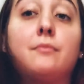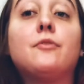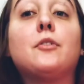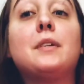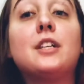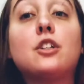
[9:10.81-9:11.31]
for
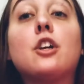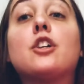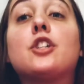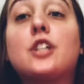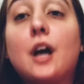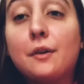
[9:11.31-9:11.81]
me to start
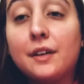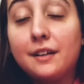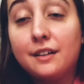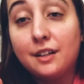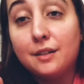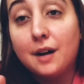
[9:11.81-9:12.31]

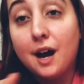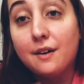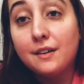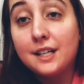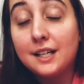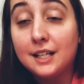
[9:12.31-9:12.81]
shouting you
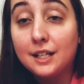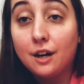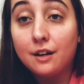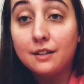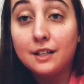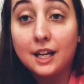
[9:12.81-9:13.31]
out in
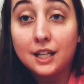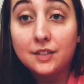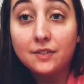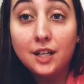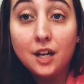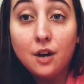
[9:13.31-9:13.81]
the next
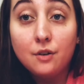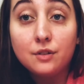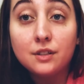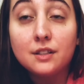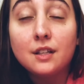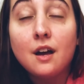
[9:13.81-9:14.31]

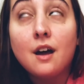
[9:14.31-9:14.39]
videos.